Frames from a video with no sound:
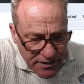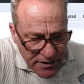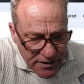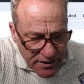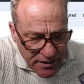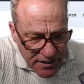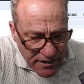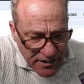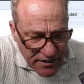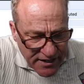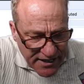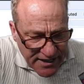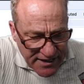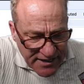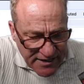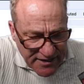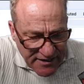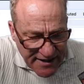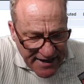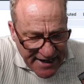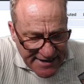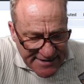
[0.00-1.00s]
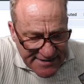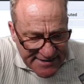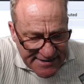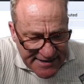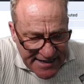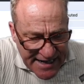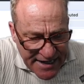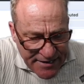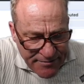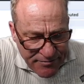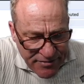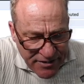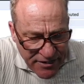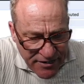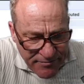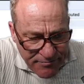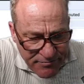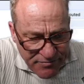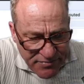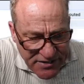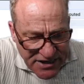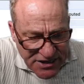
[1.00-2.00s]
All right, class
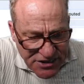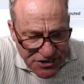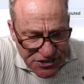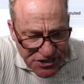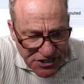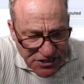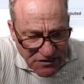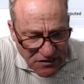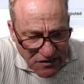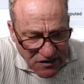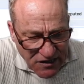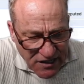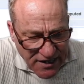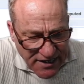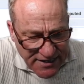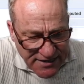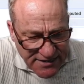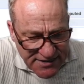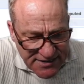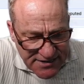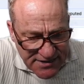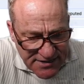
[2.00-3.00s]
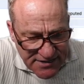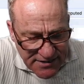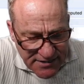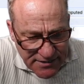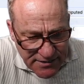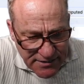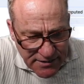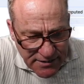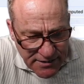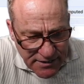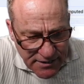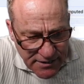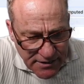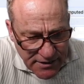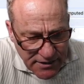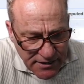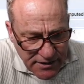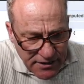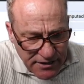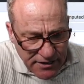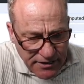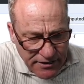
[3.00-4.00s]
sidebar BG light.
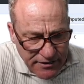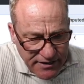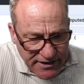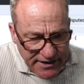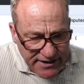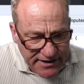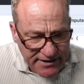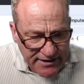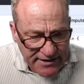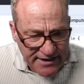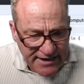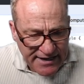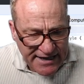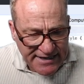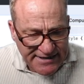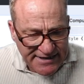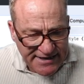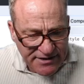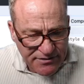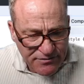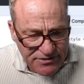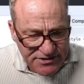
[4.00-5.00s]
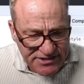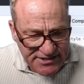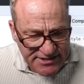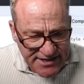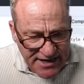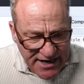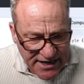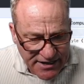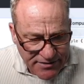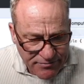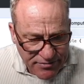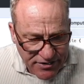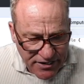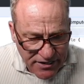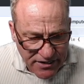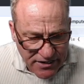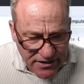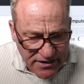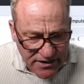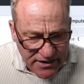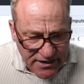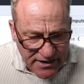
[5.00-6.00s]
All right, ID equals
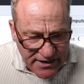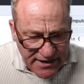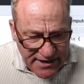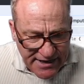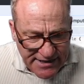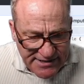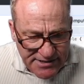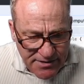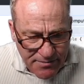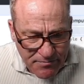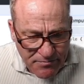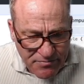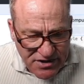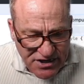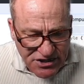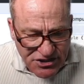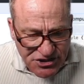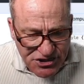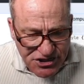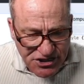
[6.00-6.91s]
sidebar has a BG